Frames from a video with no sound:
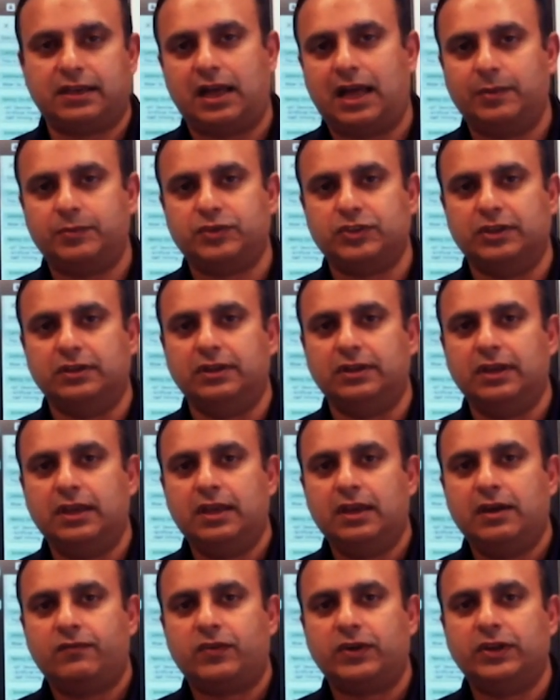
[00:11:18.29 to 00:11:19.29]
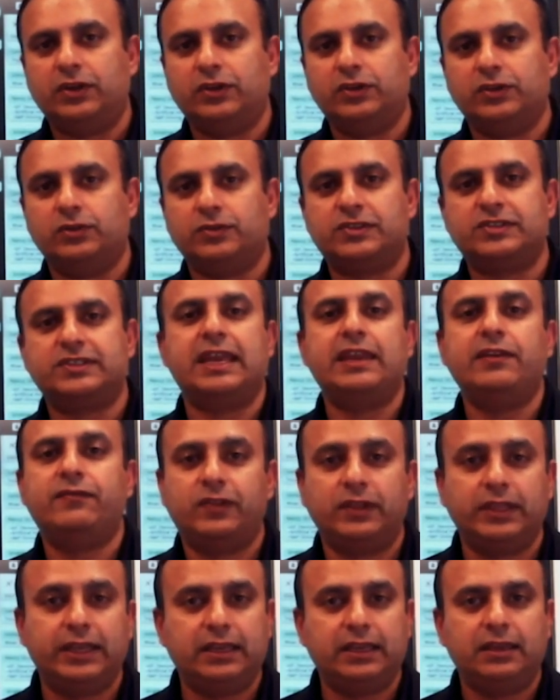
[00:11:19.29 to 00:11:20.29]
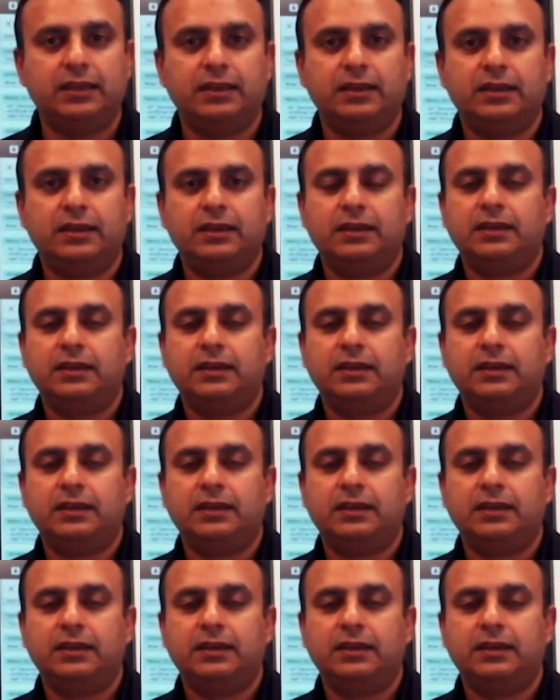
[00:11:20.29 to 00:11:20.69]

option for you to safely